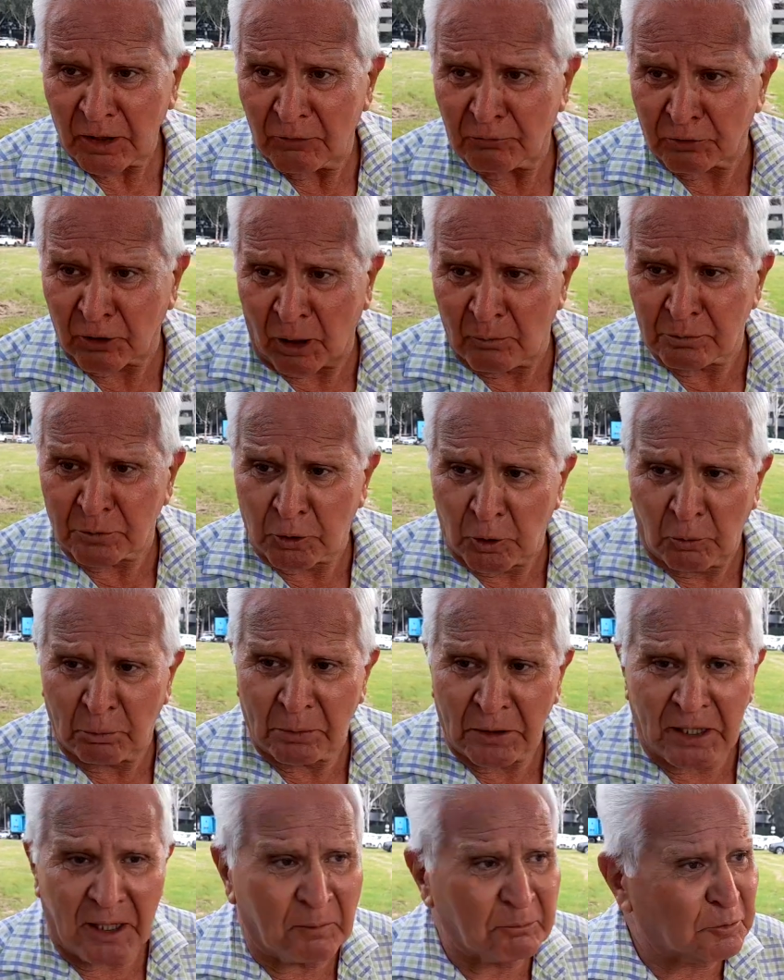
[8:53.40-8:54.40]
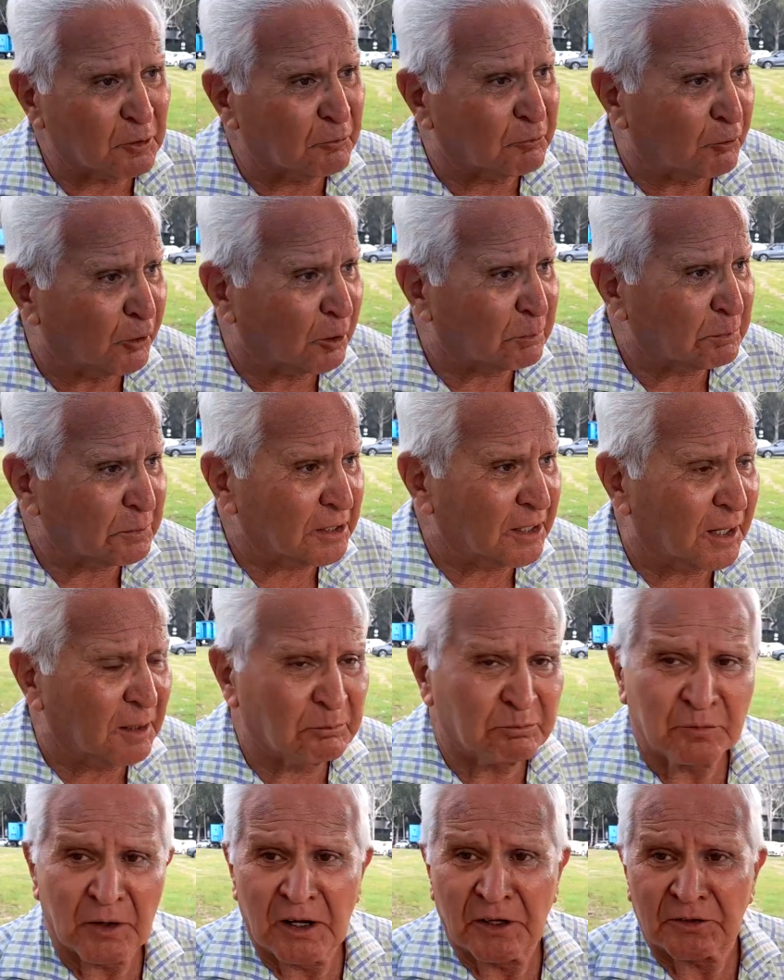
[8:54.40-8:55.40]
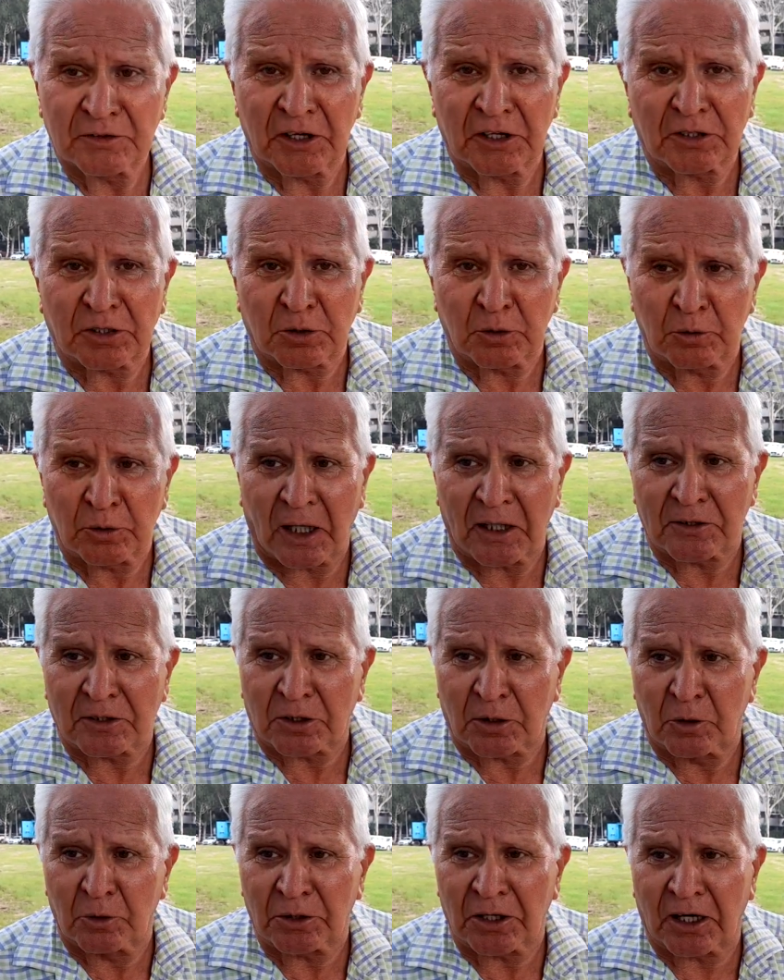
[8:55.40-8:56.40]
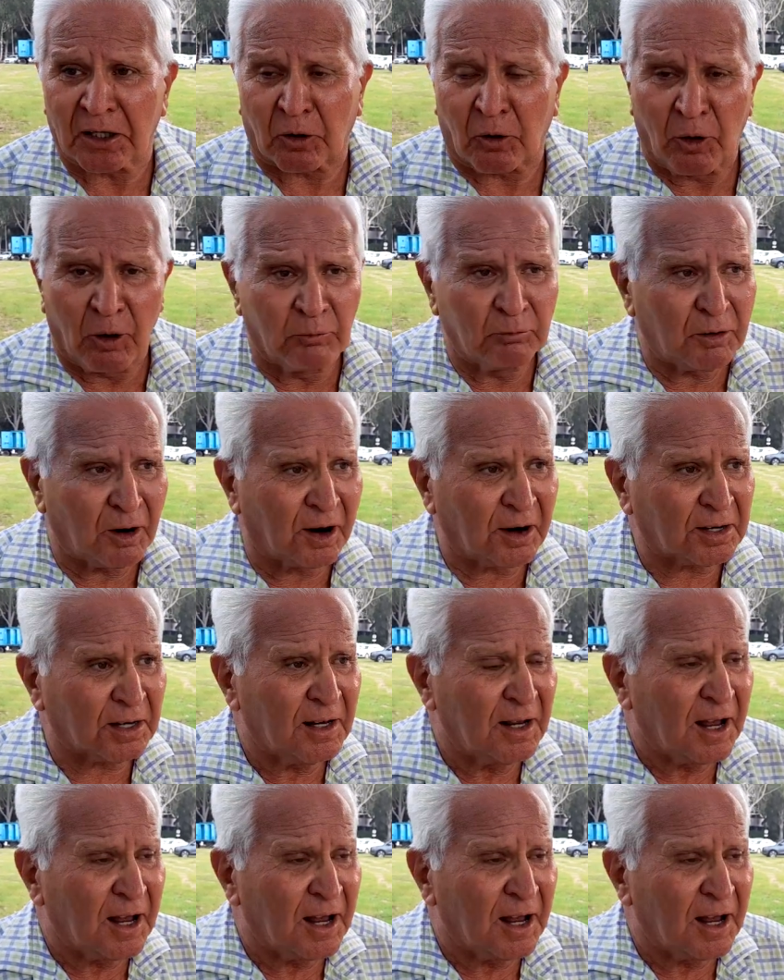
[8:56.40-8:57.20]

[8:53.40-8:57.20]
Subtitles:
From 2 p.m. to 4 p.m. the students do their homework,